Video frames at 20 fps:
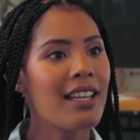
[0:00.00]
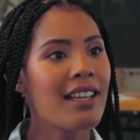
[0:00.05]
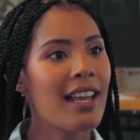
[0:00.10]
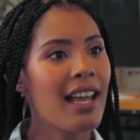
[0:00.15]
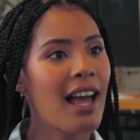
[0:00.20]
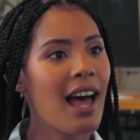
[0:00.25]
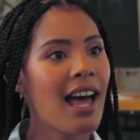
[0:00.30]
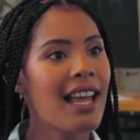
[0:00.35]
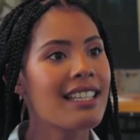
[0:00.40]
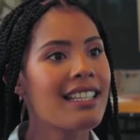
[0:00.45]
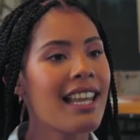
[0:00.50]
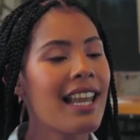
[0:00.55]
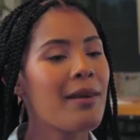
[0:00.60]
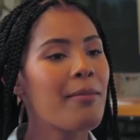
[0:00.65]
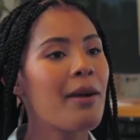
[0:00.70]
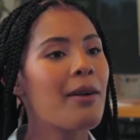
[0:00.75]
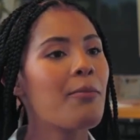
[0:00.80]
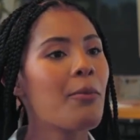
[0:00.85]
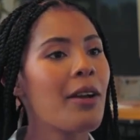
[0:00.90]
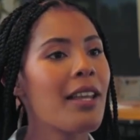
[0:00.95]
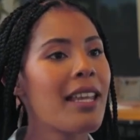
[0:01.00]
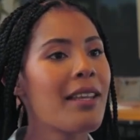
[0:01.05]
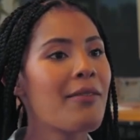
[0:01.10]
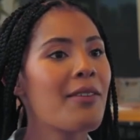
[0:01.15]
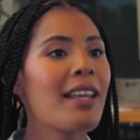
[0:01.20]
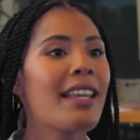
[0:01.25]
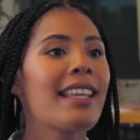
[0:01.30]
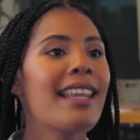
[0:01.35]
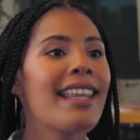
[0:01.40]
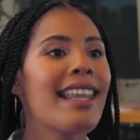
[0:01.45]
The guys came in one
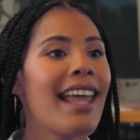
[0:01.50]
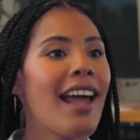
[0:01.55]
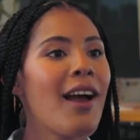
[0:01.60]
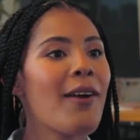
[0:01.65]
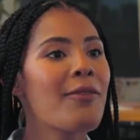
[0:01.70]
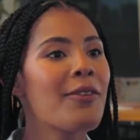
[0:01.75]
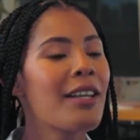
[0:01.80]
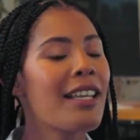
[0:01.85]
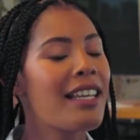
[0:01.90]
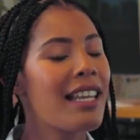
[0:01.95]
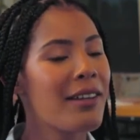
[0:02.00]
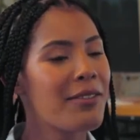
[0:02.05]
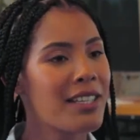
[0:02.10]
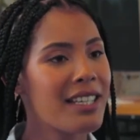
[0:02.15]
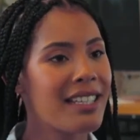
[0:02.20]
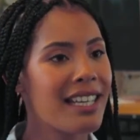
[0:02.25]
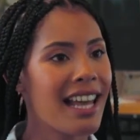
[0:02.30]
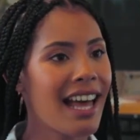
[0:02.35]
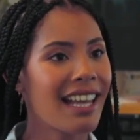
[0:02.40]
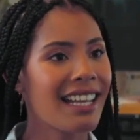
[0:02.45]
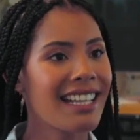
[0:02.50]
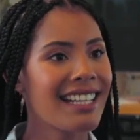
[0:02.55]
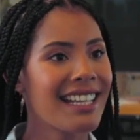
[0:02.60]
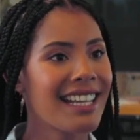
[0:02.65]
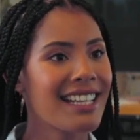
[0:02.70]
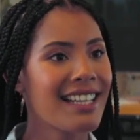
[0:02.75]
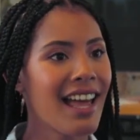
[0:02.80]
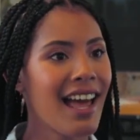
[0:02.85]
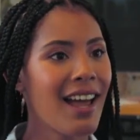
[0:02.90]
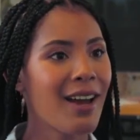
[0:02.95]
evening and carefully lifted the
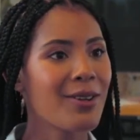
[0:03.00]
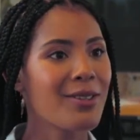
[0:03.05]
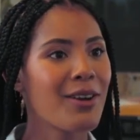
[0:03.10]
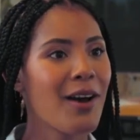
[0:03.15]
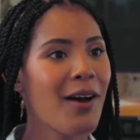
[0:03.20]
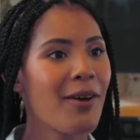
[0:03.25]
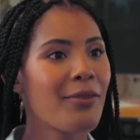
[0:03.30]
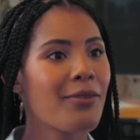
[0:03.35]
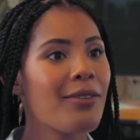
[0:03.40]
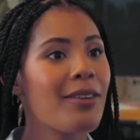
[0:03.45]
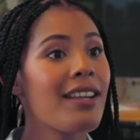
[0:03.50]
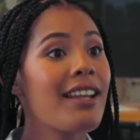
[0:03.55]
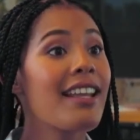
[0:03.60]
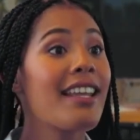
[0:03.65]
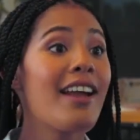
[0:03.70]
LED tiles off.